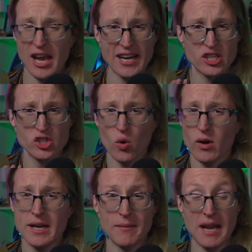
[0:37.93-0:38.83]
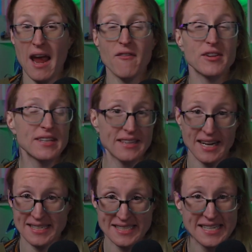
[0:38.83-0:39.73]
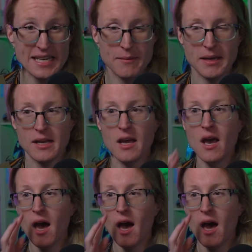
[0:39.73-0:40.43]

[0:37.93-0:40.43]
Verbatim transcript: I adore him in everything that I see him in.